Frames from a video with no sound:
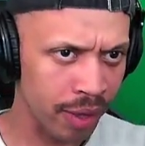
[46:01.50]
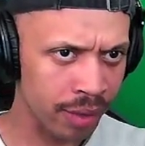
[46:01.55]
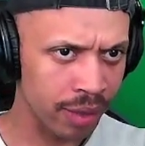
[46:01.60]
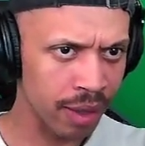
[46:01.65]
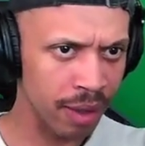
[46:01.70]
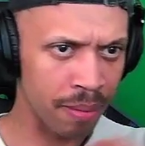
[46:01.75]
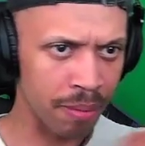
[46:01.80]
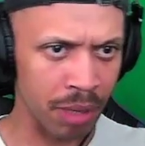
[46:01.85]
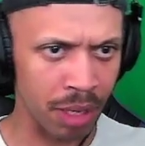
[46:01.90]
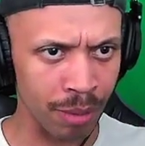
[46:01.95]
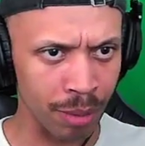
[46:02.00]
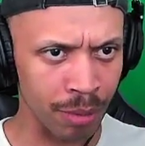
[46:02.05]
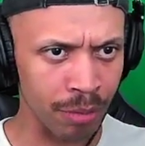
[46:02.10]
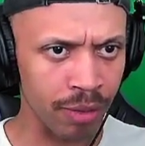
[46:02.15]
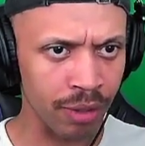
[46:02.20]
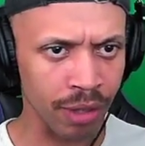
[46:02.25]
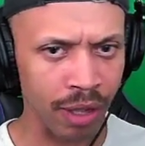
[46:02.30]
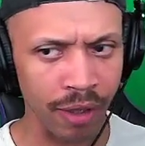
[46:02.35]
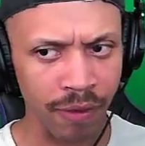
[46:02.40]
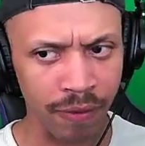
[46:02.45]
the minimum
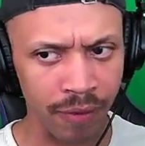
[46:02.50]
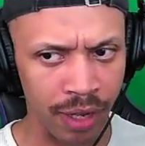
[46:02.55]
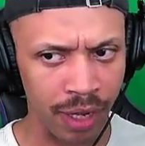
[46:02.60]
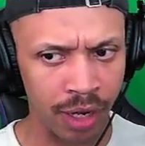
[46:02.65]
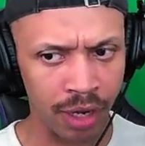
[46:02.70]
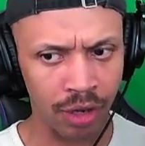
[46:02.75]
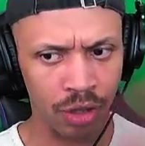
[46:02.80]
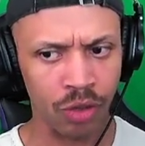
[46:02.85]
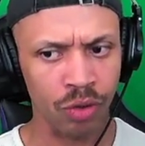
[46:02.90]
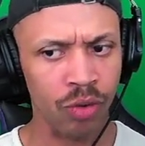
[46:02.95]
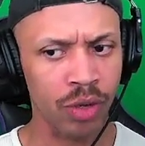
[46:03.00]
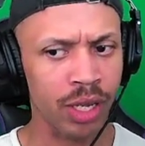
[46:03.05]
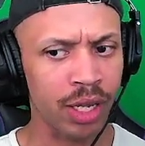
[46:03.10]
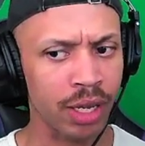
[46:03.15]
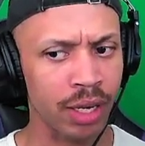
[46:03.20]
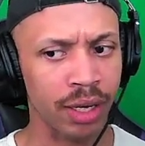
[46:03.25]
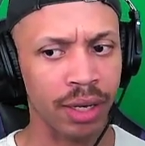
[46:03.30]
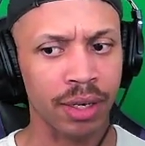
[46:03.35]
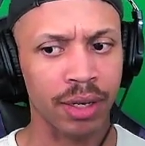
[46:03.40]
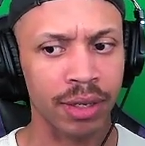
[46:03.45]
stuff, and you'll
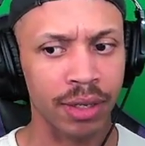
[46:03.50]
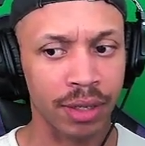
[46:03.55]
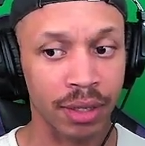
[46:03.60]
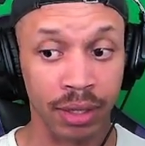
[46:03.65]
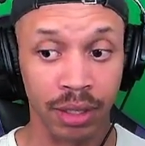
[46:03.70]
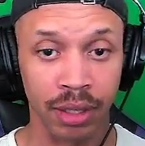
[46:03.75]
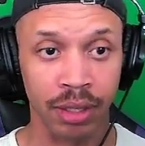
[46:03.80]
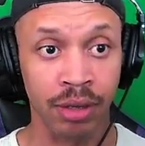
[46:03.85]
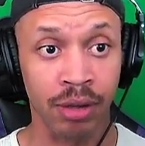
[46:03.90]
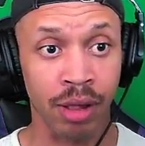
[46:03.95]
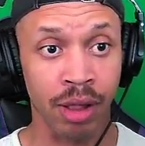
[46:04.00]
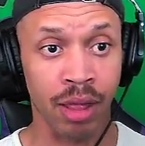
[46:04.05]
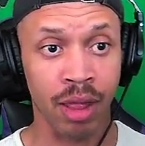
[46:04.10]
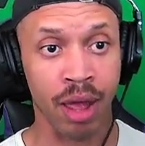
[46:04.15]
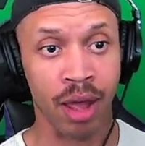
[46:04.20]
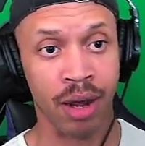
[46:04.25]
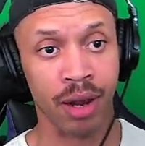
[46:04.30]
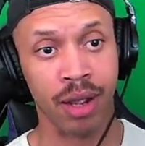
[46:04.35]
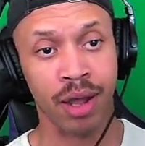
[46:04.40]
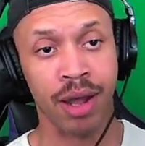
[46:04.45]
get still a
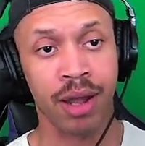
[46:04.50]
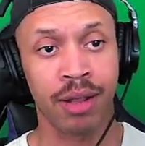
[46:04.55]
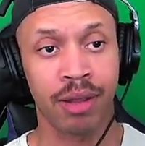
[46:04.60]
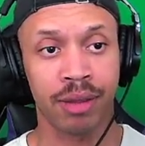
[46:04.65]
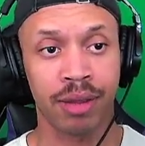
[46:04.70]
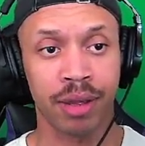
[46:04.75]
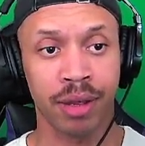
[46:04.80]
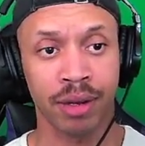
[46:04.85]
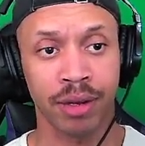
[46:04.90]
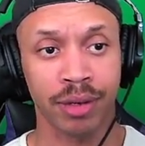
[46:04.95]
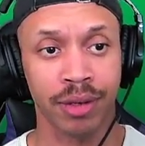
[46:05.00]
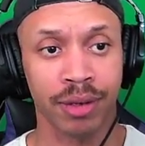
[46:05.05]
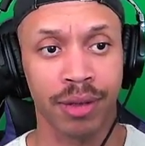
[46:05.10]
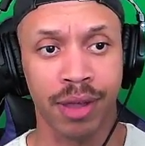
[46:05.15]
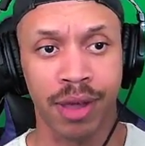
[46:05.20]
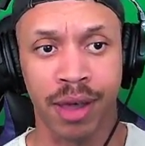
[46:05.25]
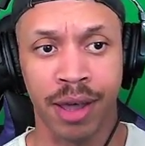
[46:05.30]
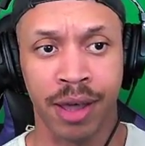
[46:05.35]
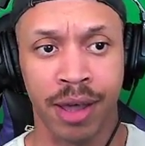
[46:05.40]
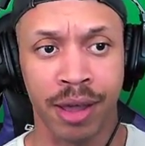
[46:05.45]
lot of content
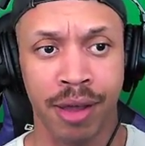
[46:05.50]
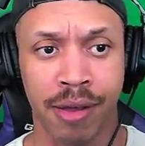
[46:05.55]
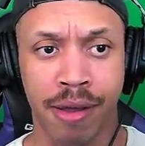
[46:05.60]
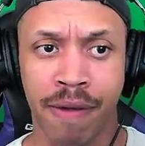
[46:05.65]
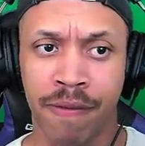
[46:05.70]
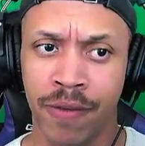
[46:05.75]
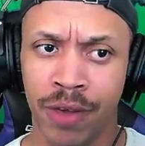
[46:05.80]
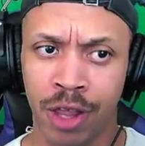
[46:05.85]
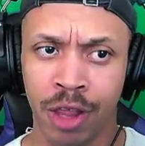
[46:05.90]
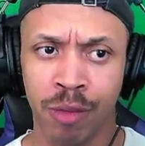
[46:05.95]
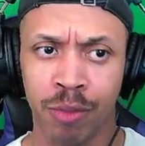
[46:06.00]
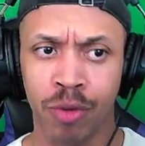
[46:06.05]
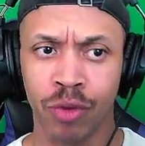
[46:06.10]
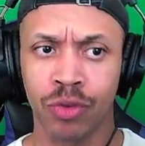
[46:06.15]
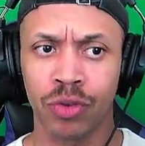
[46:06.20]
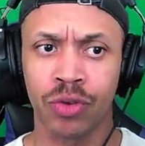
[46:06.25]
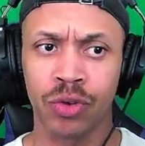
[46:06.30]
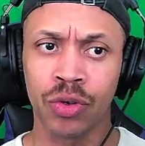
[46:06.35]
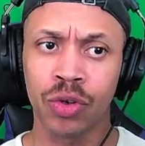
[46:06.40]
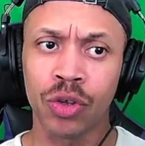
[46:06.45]
available
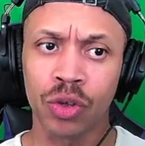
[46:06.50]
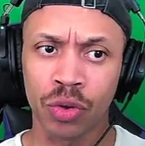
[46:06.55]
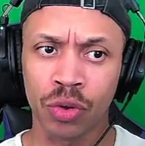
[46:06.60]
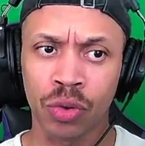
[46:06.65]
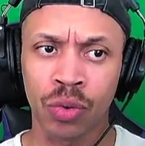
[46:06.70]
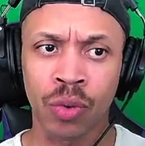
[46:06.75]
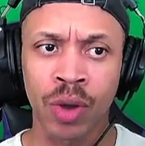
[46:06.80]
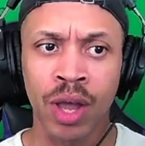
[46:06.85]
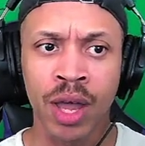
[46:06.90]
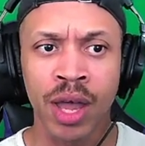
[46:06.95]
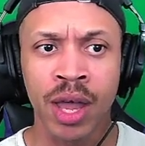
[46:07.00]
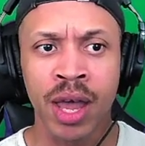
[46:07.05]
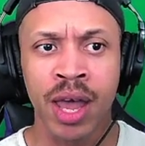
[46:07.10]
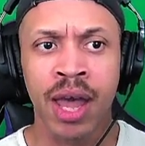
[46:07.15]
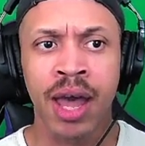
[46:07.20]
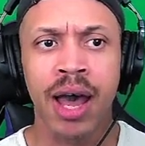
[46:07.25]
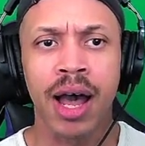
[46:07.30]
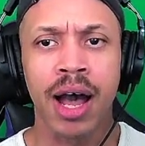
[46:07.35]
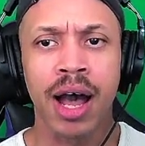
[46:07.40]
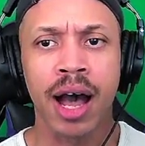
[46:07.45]
to you.
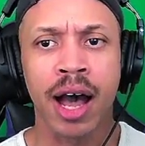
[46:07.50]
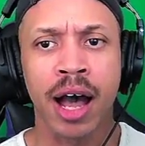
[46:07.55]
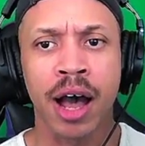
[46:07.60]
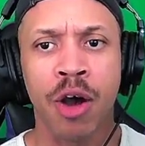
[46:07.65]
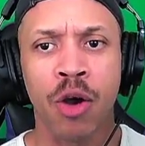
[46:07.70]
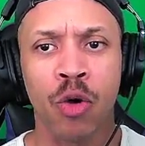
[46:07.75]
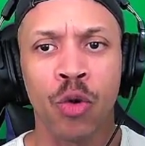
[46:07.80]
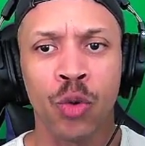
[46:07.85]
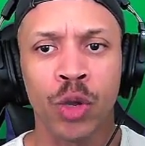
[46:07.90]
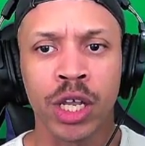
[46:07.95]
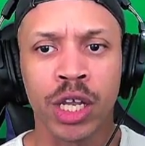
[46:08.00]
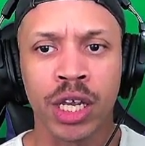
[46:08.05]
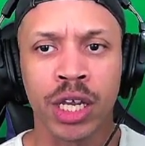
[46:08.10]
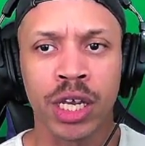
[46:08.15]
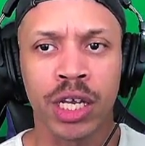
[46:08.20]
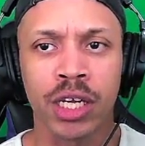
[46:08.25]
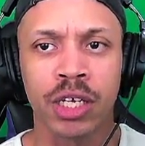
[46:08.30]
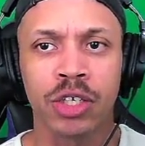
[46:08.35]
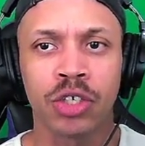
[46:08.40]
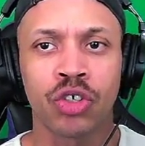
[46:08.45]

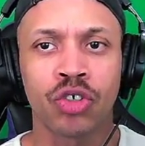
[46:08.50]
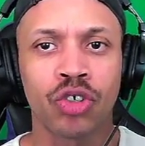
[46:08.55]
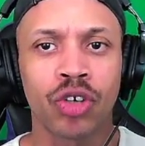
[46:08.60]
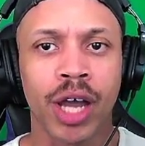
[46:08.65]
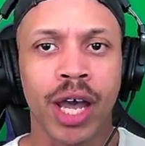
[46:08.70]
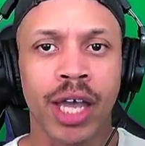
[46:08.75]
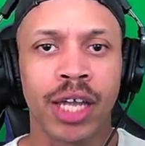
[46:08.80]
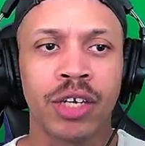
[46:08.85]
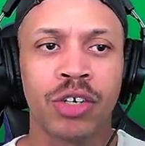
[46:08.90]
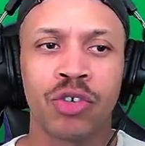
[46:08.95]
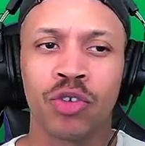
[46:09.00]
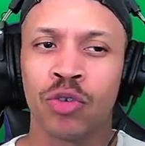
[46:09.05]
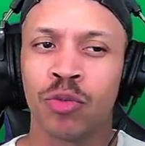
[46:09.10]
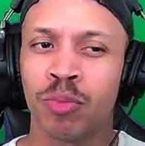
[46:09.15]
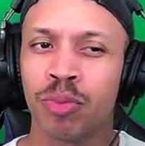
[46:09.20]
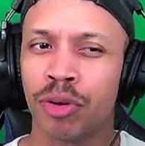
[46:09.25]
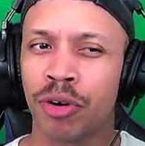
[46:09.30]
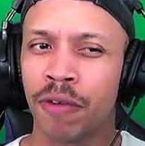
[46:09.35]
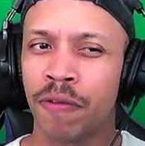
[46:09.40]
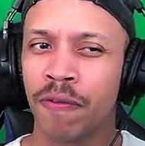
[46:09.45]
We try to
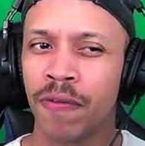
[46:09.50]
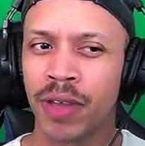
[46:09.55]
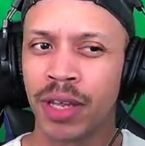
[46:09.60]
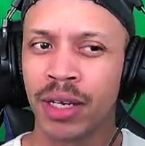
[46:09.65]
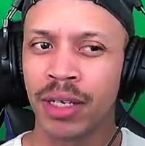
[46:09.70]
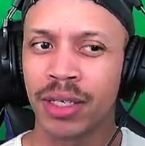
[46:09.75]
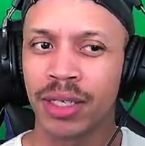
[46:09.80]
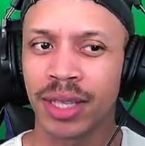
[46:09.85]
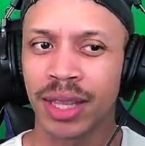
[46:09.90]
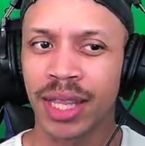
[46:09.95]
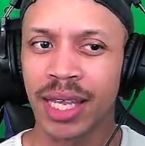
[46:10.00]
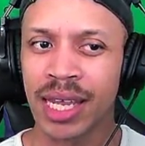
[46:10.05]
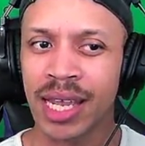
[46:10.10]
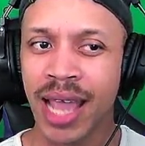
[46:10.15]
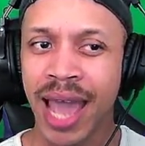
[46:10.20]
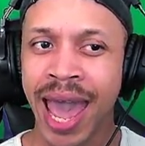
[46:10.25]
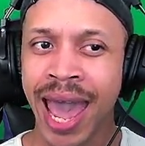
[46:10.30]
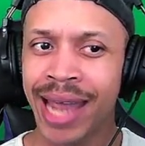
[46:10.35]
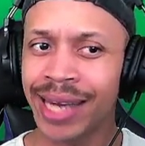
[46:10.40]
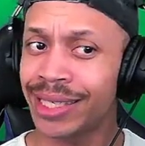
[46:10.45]
prevent the
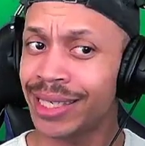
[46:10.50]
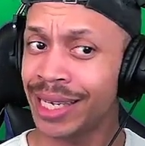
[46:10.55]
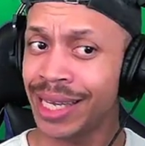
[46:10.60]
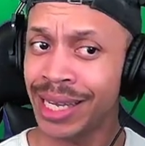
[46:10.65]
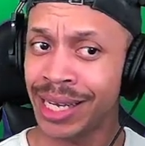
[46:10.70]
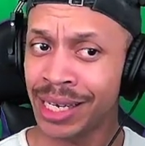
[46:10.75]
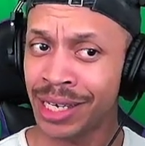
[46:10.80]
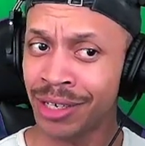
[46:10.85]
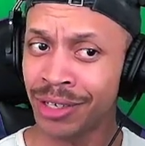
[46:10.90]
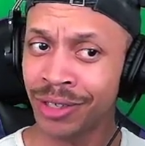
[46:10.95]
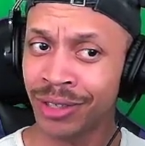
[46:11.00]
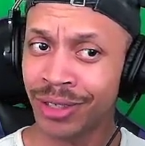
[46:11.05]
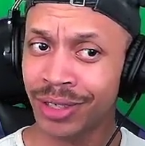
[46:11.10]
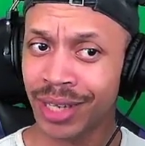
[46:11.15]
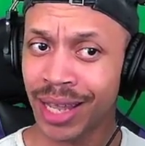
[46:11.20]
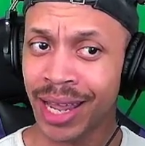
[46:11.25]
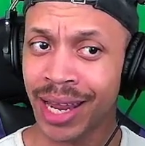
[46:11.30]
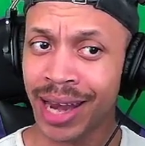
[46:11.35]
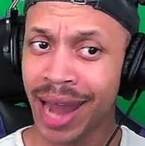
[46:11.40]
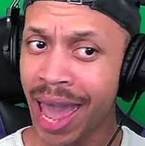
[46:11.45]
at here's
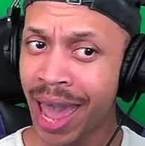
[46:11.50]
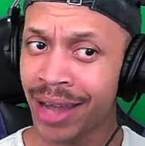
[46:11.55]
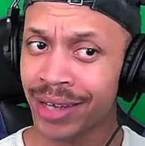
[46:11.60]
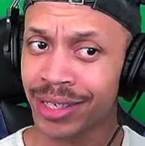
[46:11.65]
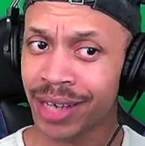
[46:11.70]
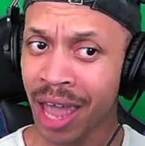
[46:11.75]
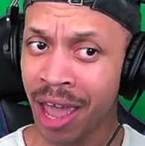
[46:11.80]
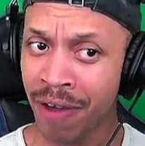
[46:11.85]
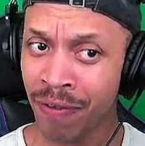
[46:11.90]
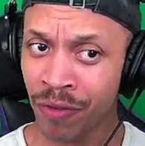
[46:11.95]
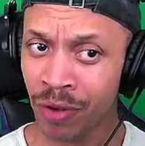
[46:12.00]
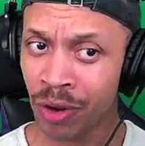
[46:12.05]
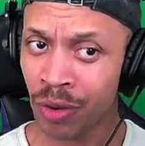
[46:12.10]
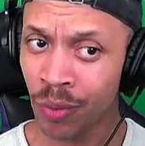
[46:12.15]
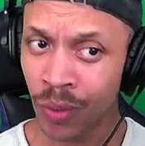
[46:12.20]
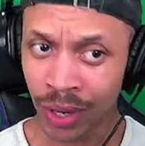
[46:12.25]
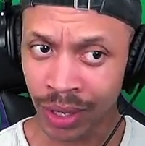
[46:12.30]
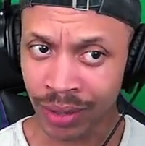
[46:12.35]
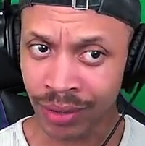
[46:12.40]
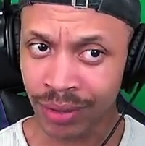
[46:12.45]
and at
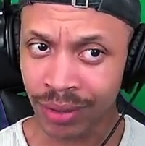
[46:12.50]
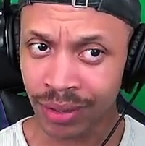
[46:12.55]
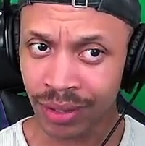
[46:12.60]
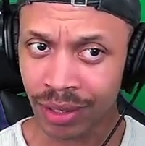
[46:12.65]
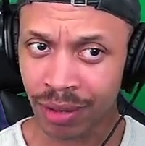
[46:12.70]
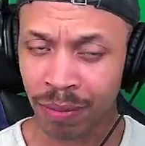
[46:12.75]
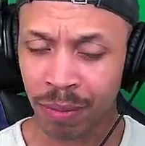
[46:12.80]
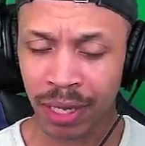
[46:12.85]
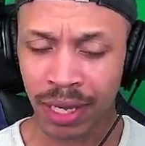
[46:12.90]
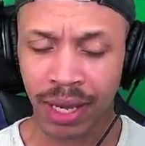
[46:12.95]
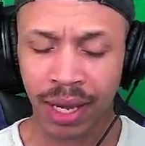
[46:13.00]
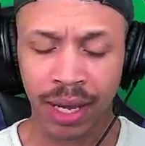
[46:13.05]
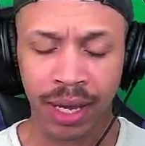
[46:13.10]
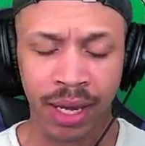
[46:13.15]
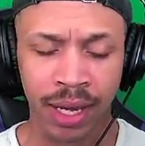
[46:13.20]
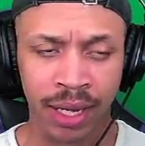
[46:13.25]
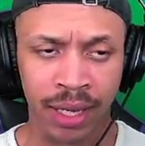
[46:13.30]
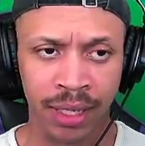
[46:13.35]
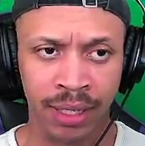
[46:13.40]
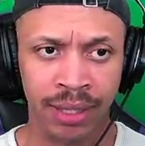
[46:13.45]
everyone's
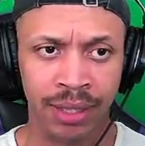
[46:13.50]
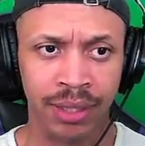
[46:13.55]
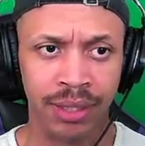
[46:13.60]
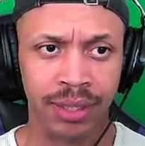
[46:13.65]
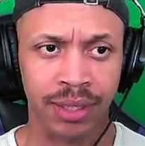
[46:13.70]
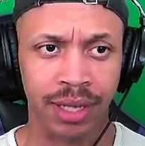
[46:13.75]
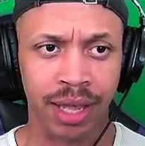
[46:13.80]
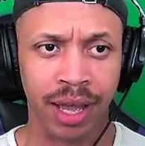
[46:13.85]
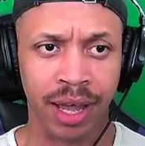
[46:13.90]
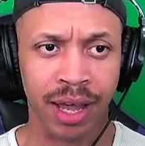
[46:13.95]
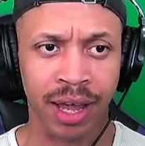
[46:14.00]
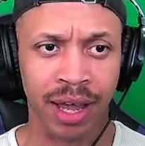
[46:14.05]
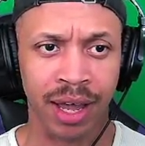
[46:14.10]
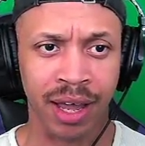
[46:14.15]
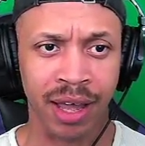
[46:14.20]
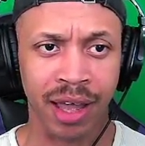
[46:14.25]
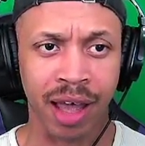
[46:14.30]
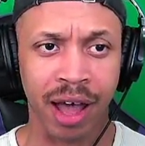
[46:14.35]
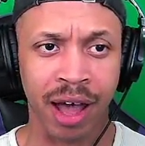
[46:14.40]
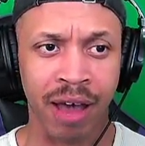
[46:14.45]
because
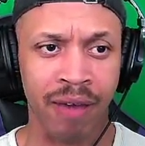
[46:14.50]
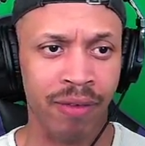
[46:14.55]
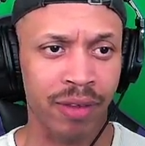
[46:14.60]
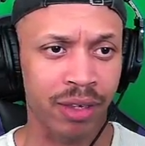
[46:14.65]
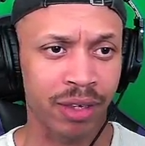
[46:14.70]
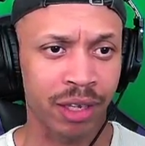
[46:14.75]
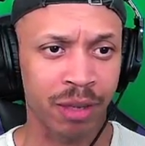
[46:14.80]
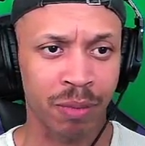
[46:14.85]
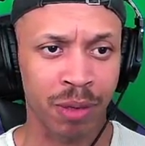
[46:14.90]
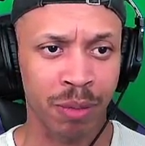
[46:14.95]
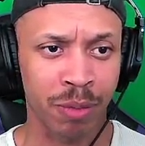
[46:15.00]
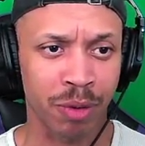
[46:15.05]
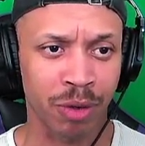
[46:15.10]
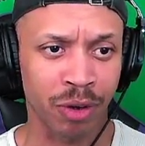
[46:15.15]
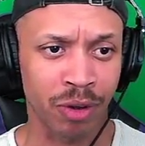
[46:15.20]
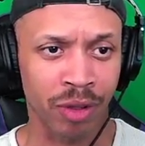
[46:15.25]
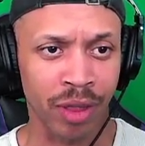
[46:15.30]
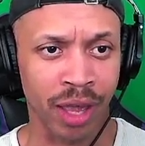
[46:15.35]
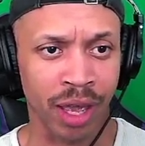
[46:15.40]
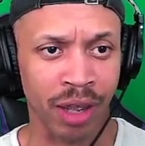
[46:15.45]
obviously people
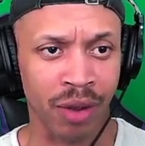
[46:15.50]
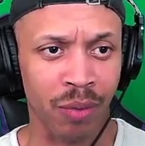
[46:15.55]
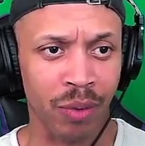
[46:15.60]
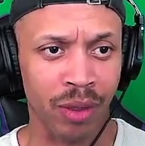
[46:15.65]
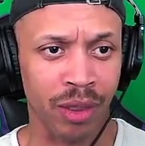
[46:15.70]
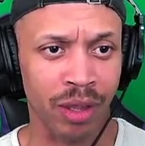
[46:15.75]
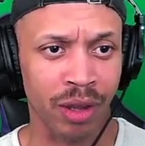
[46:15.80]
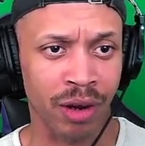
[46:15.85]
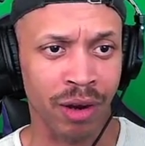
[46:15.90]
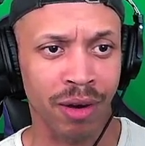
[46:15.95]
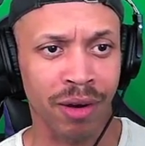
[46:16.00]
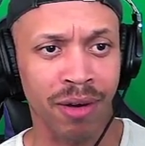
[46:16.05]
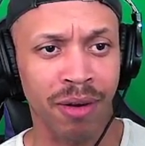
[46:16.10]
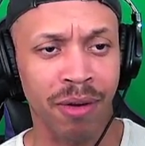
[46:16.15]
don't like when their